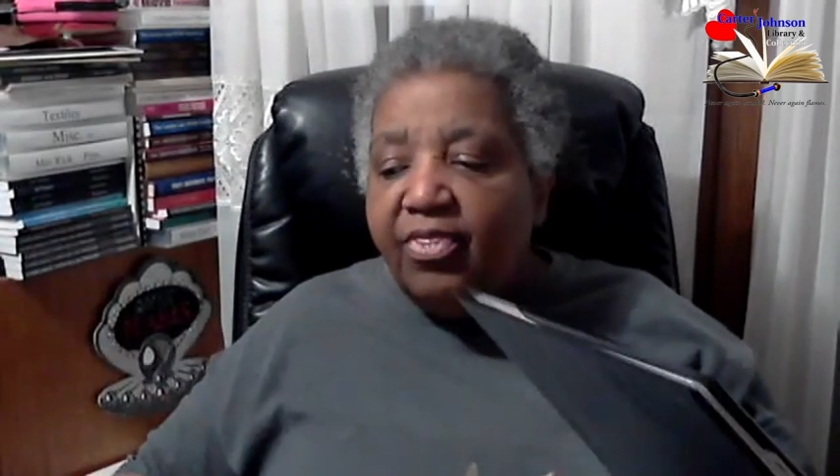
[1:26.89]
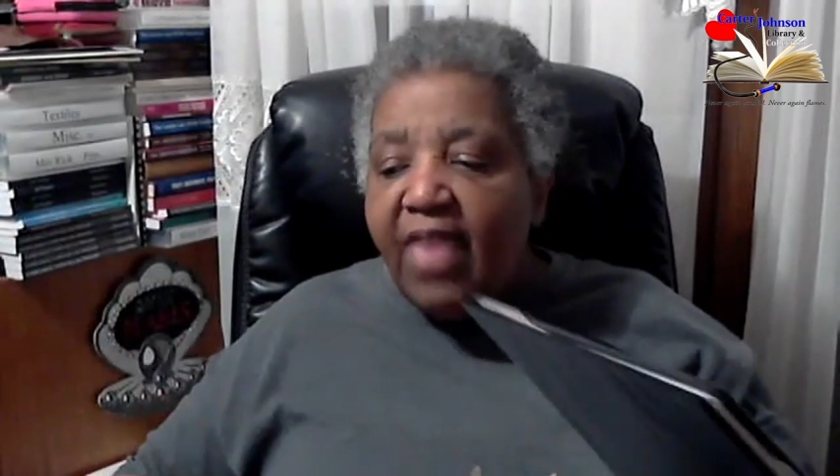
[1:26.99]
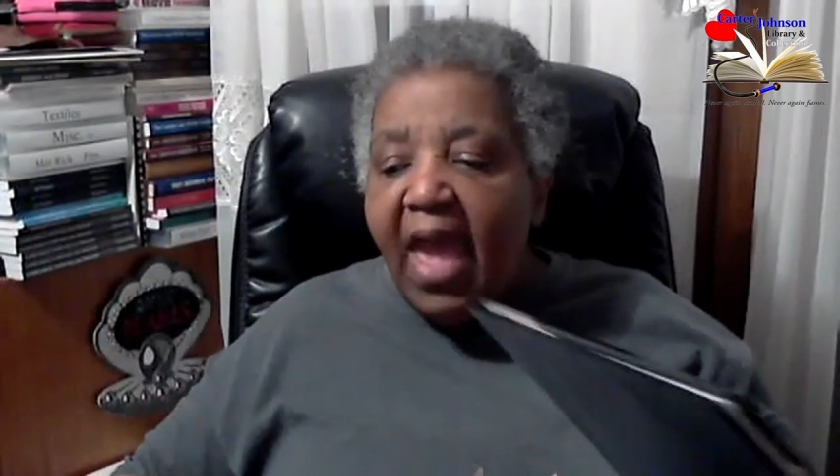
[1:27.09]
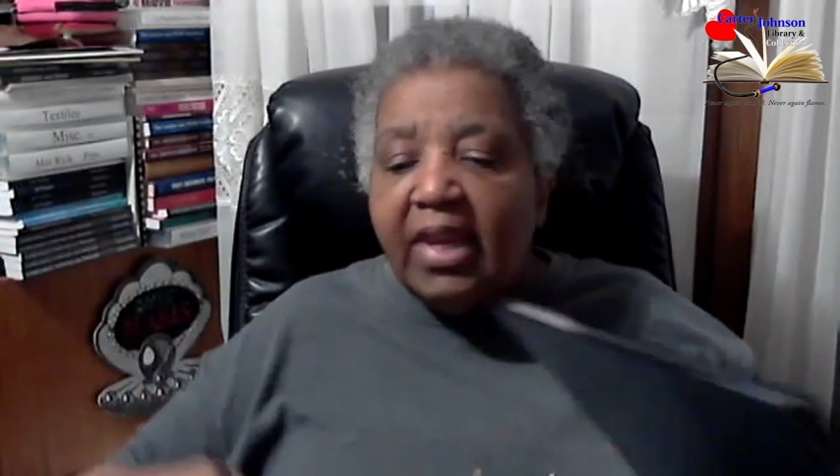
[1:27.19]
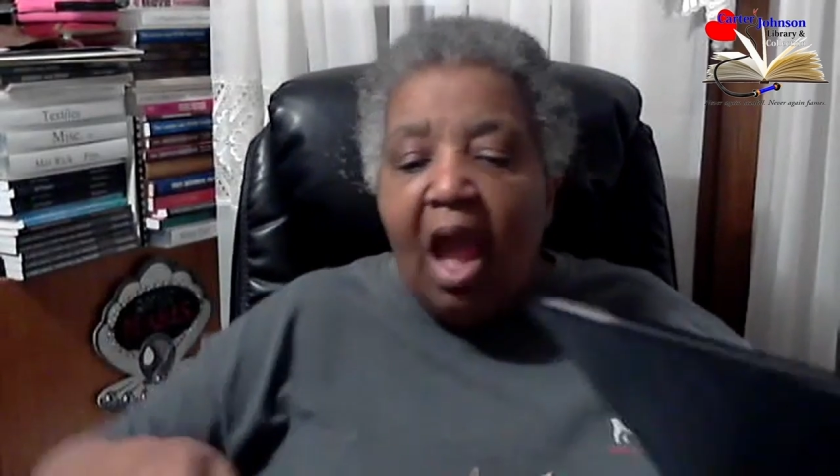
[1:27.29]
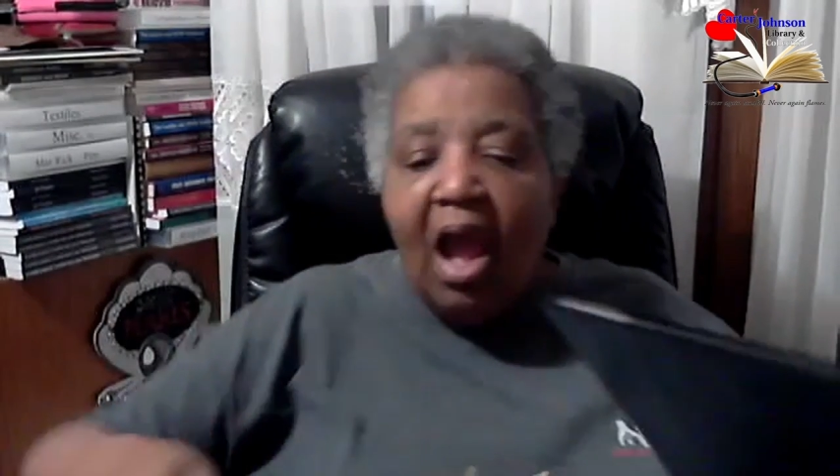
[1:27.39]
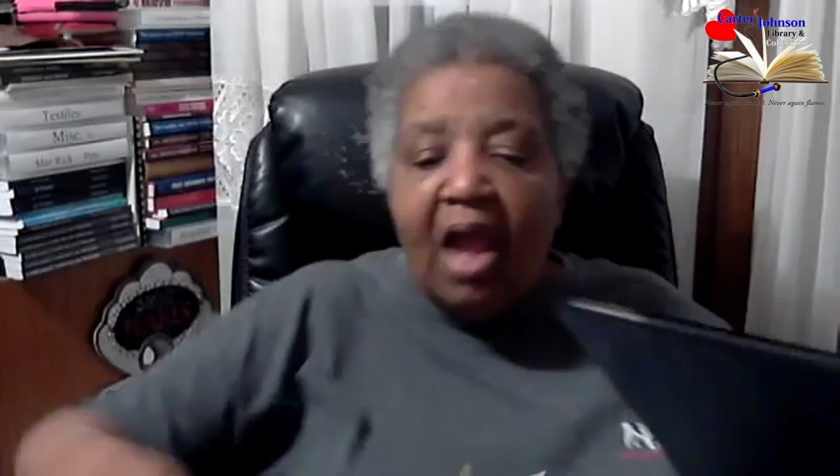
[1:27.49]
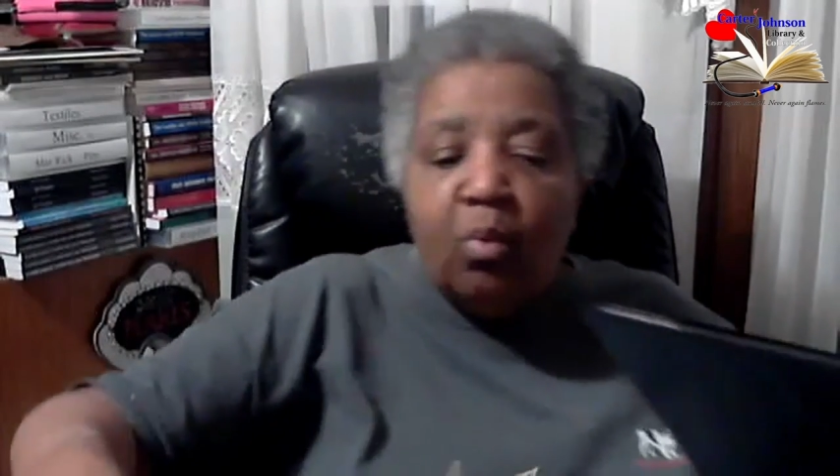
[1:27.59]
that I